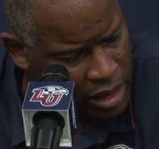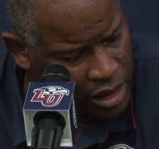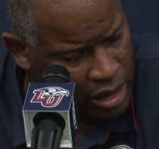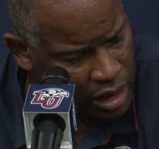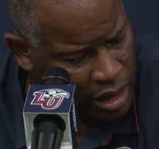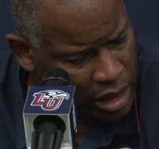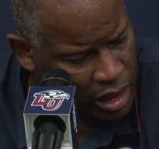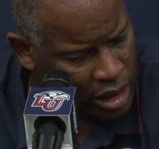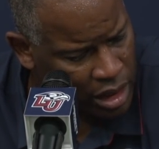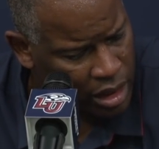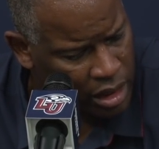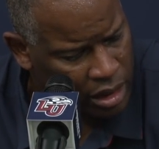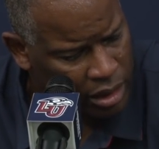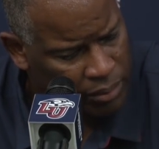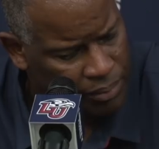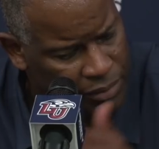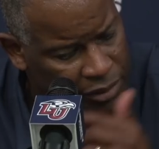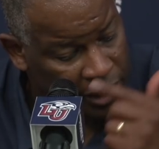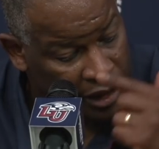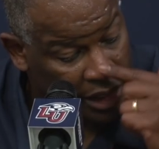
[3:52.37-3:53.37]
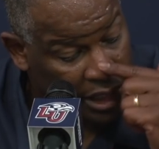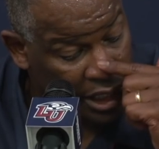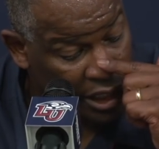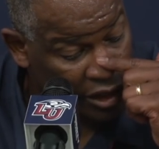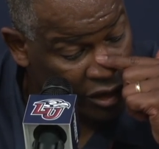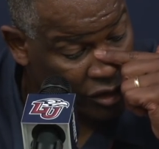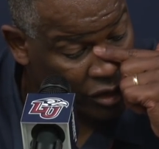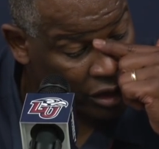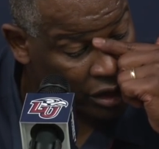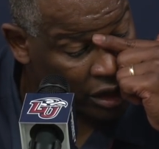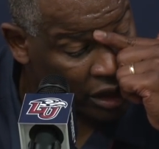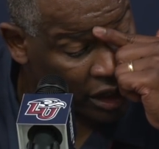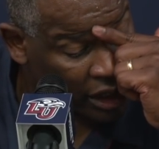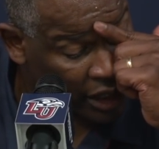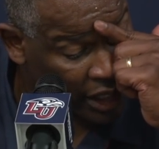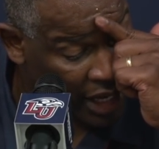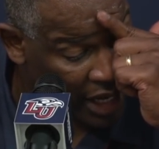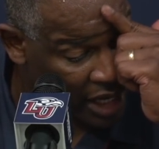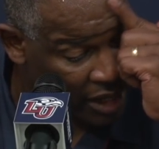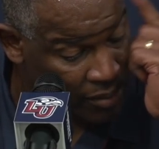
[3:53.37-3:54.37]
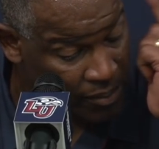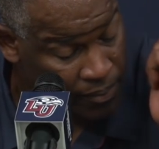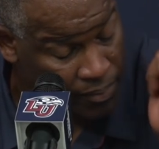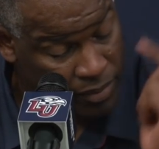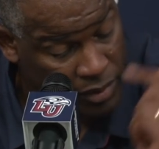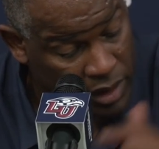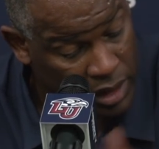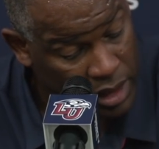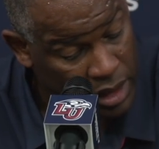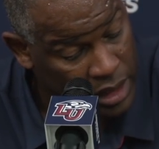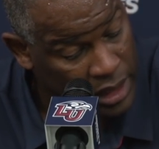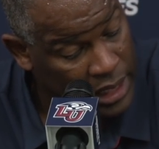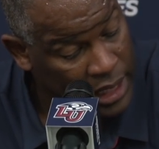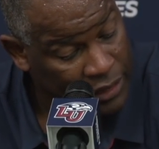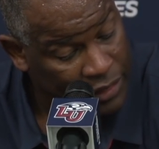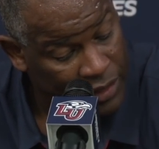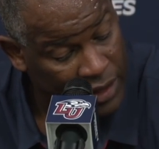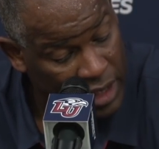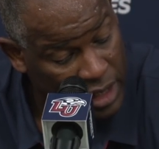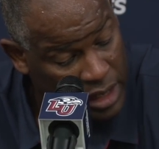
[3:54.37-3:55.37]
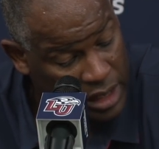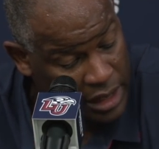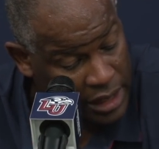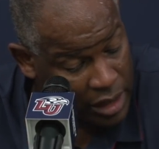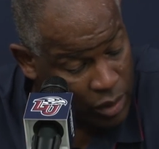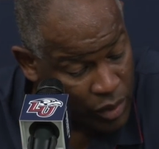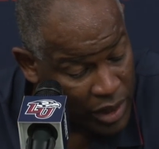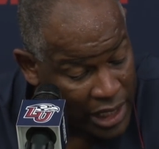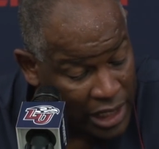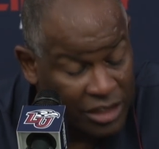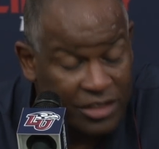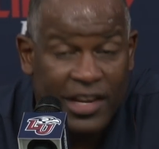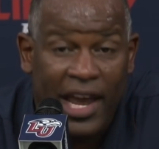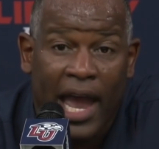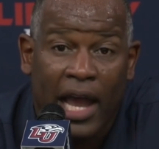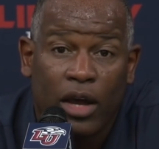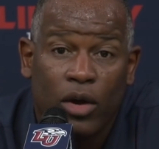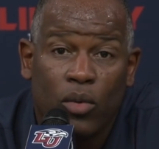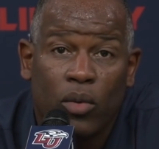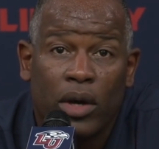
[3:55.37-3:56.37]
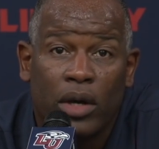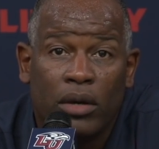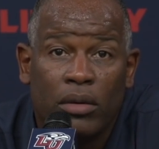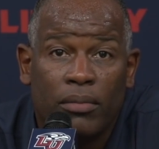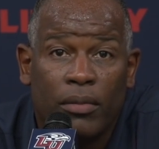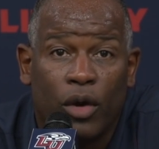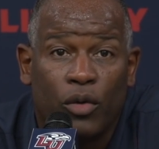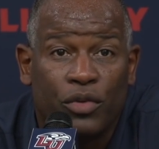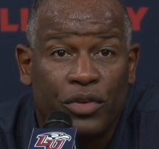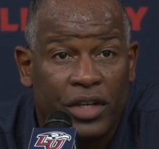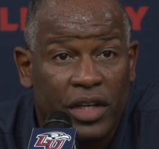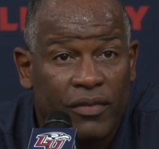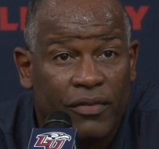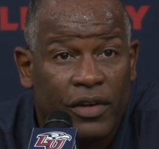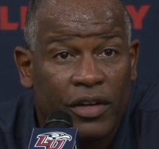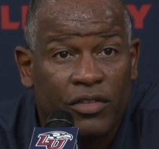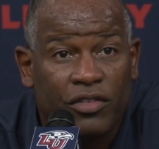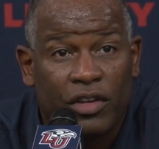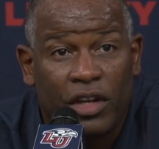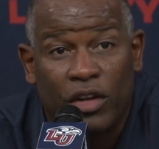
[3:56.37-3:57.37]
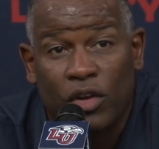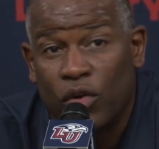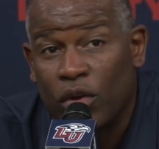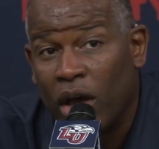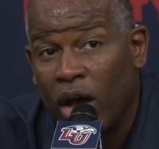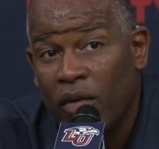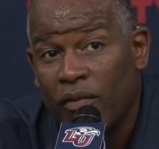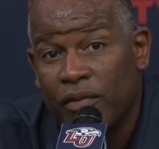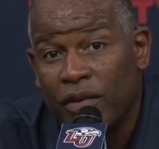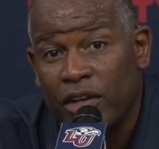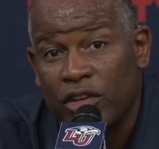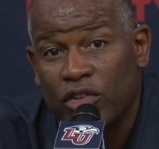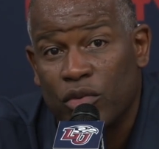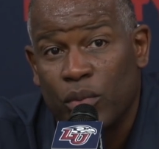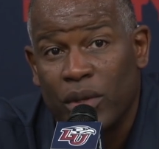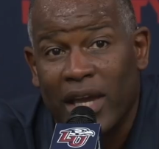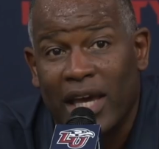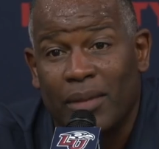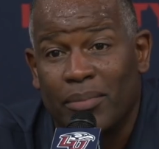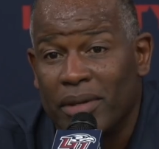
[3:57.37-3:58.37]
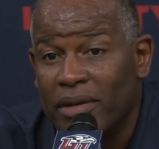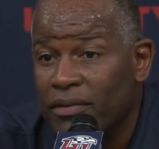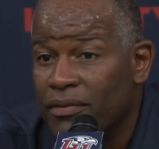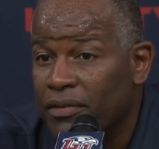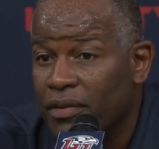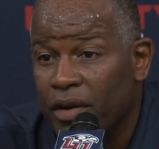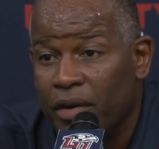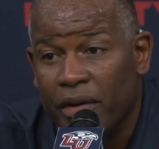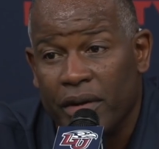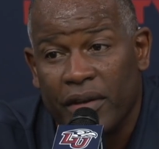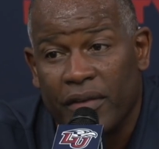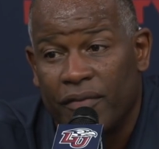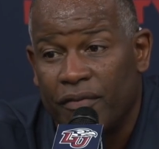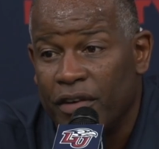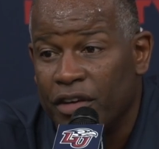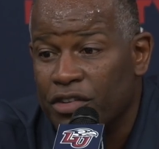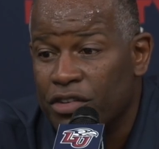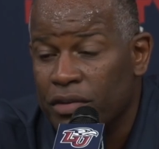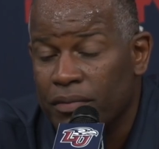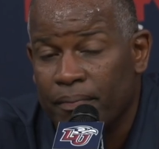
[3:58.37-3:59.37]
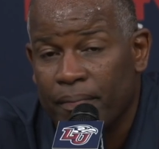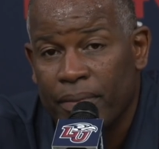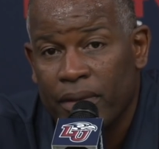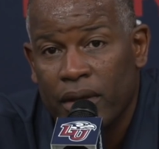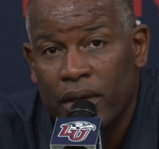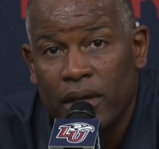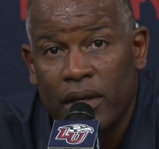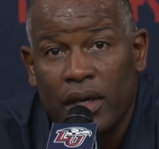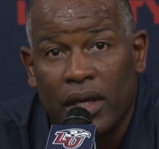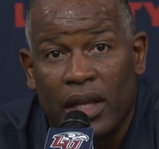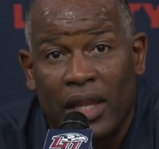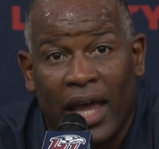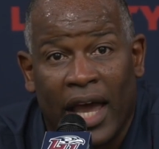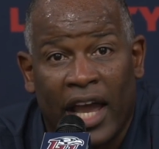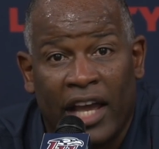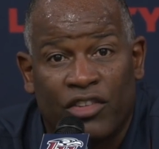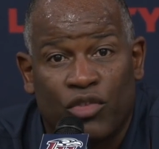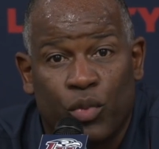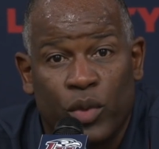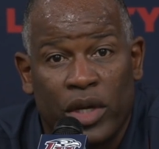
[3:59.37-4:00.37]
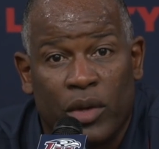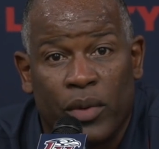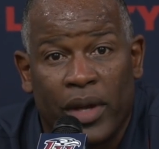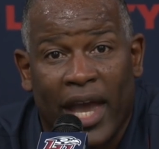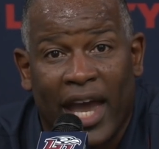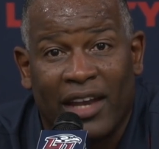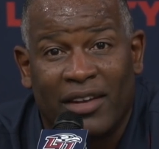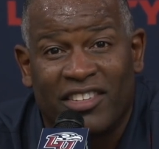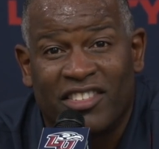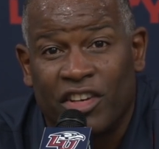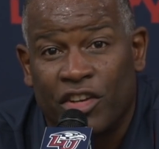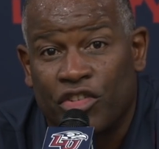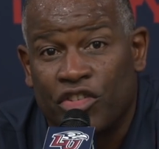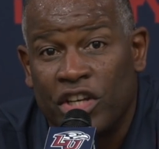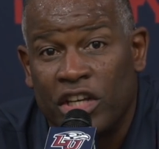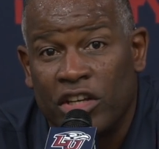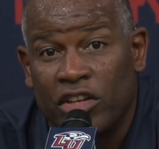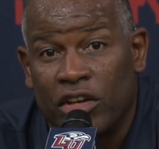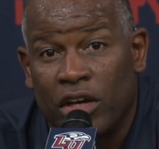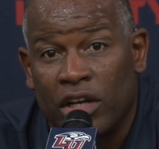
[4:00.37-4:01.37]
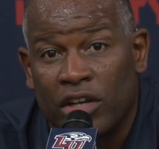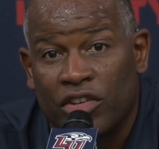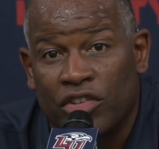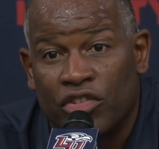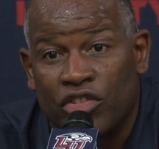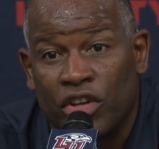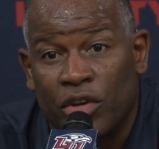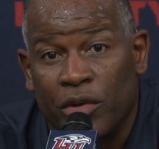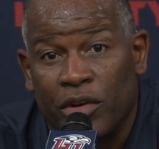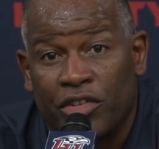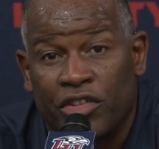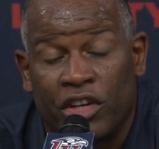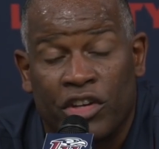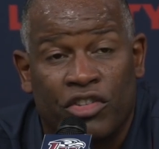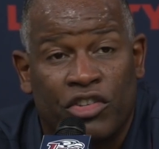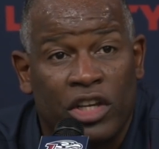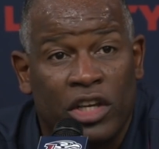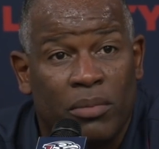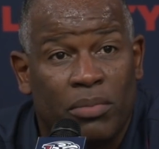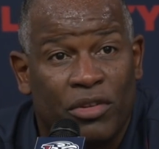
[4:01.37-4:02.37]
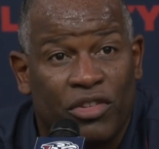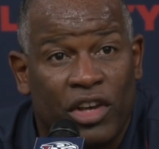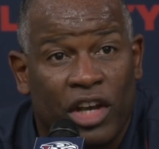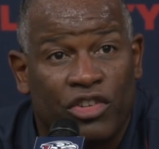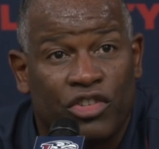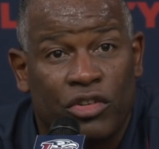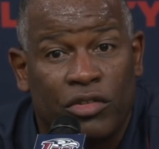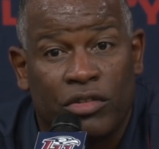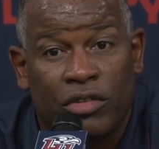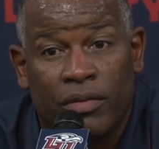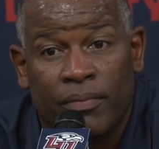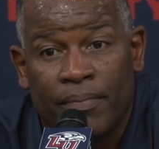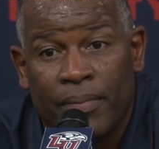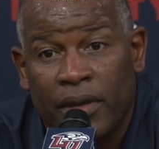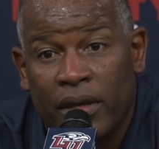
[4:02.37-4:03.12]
Um, the keys to the uh, game, I think uh, we got to tackle well on defense, and on offense, we got to be very efficient. Last week, we had 16 uh, series, 16 possessions.